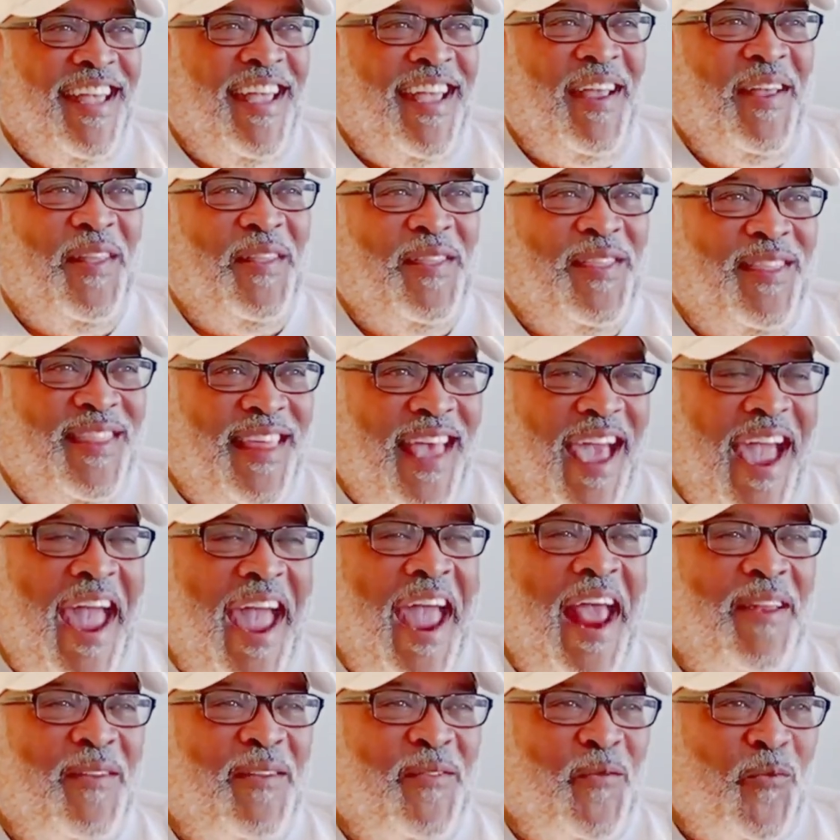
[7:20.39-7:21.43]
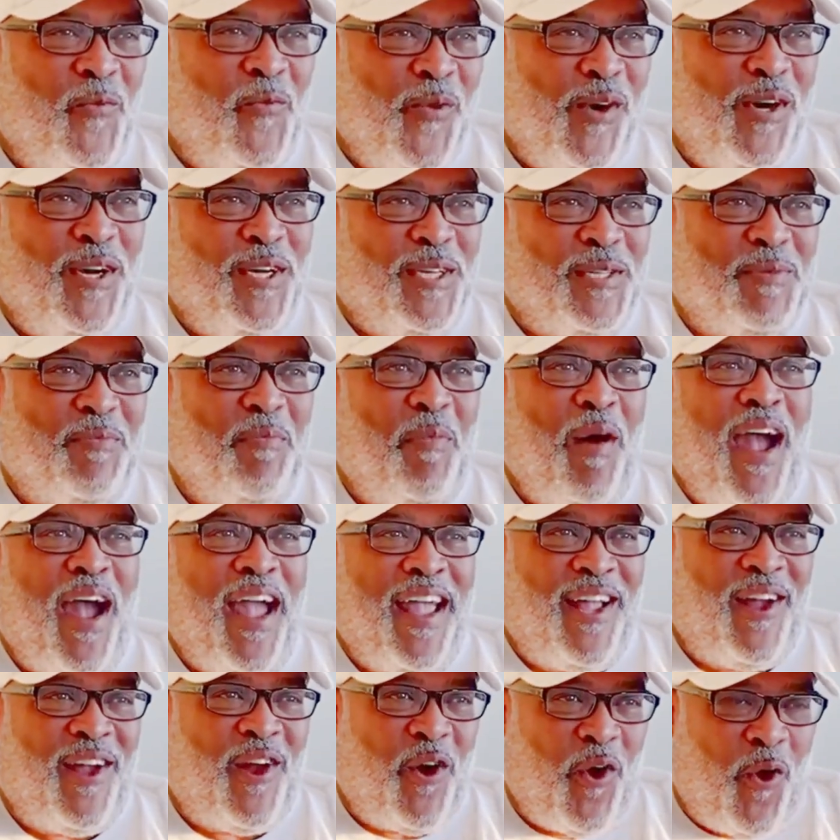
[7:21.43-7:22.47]
And that was
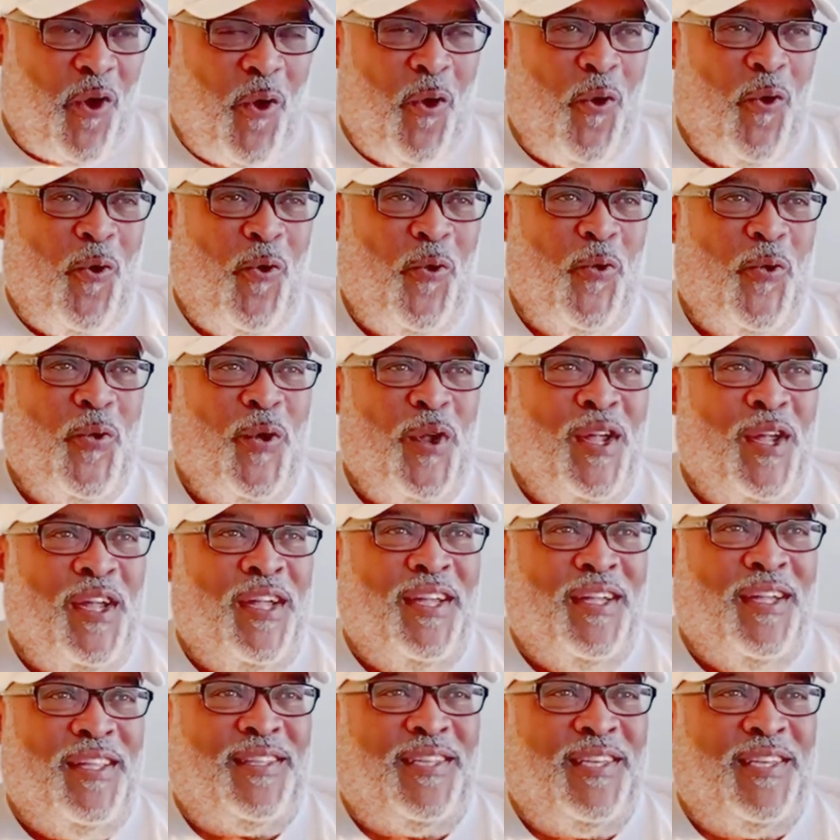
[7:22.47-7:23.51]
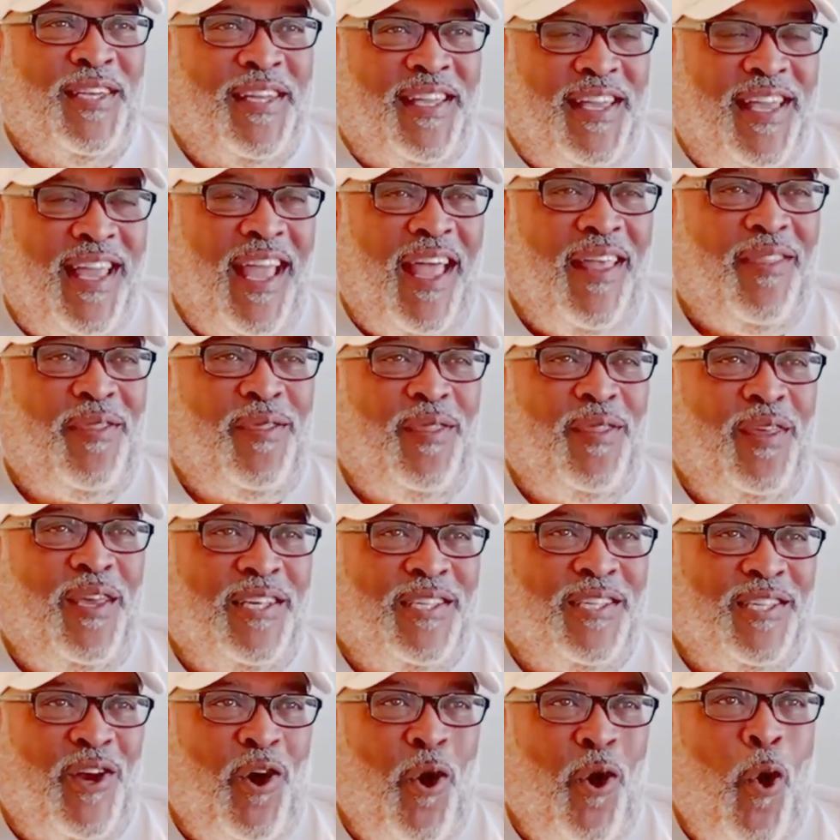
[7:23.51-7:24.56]
my goal to get
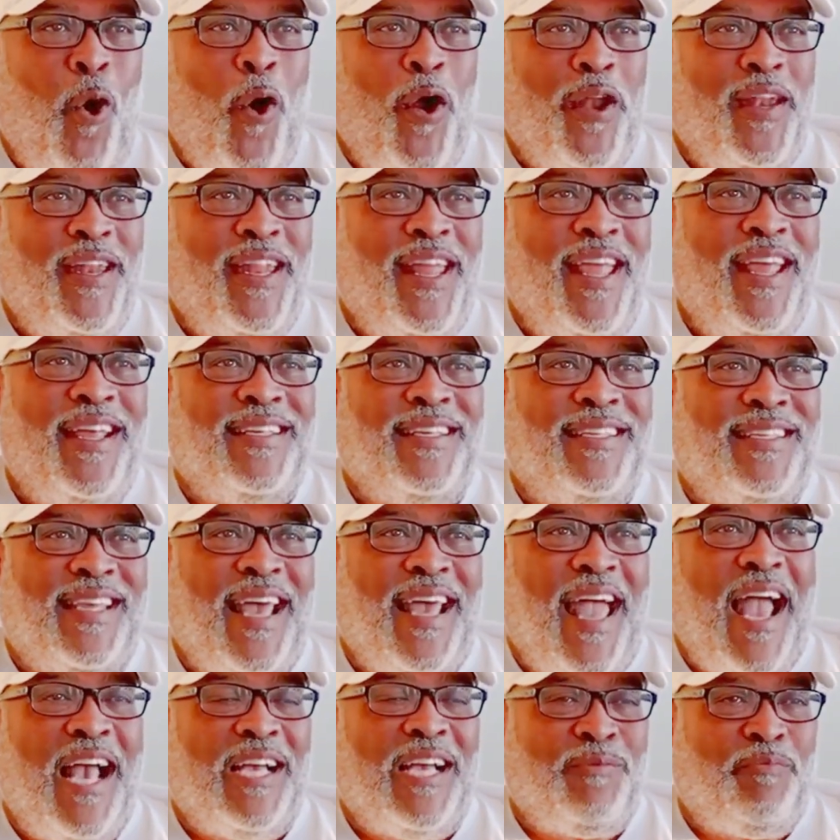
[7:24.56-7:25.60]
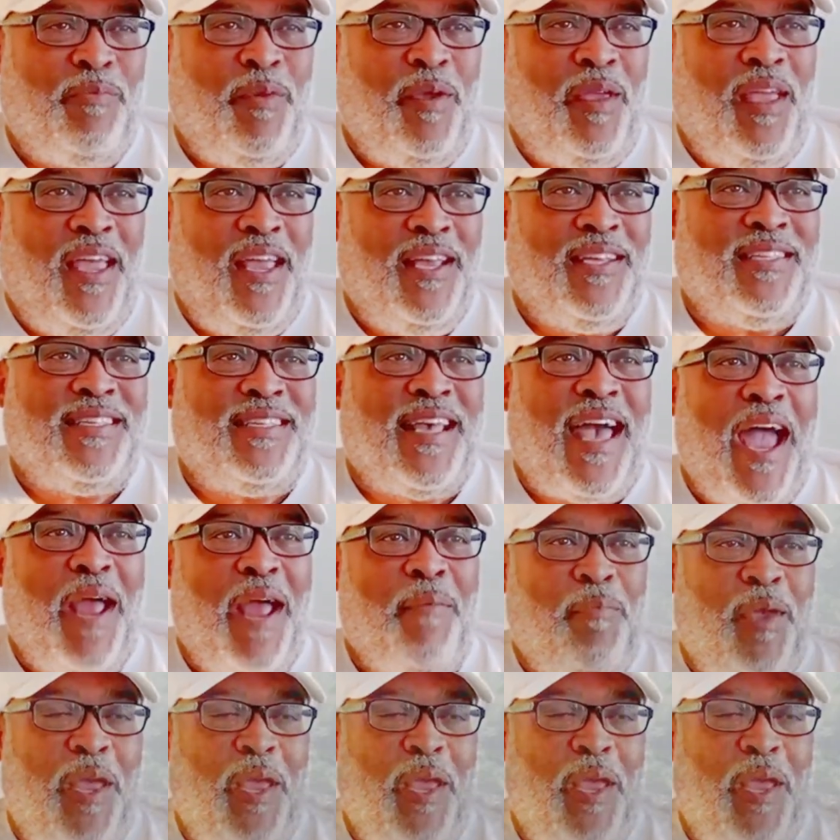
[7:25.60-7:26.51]
this garden inside, inside